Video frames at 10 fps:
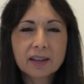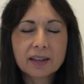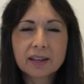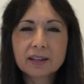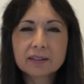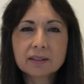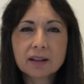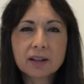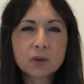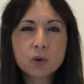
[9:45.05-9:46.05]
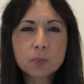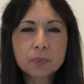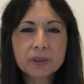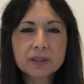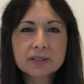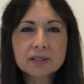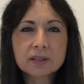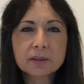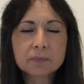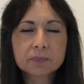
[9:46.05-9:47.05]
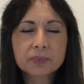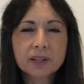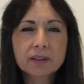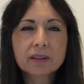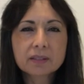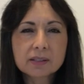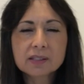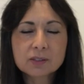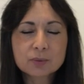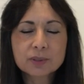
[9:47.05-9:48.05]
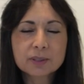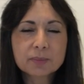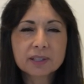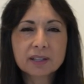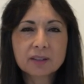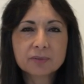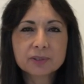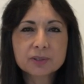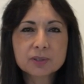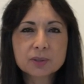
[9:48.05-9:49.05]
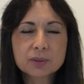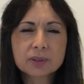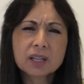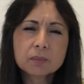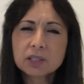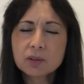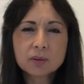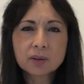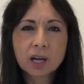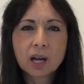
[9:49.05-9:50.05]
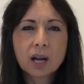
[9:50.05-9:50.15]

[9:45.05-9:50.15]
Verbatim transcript: And I hope that, um, that this has really been helpful to you. Let me know.